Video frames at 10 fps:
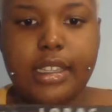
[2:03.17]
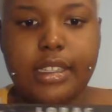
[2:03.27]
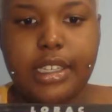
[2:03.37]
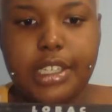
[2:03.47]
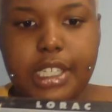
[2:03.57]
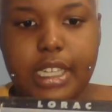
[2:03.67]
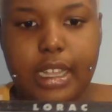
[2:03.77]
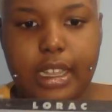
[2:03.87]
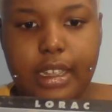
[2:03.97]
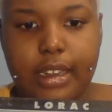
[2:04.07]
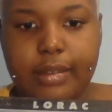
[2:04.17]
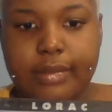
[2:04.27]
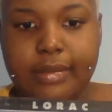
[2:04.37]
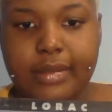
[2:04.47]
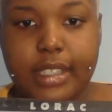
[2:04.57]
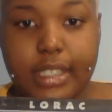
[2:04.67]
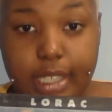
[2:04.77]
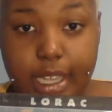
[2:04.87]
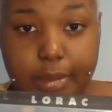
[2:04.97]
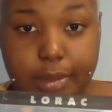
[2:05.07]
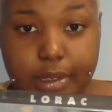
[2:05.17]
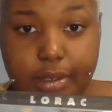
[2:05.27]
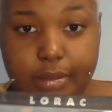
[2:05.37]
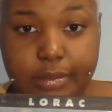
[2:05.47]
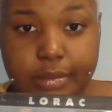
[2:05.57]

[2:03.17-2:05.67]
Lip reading: The shade Sable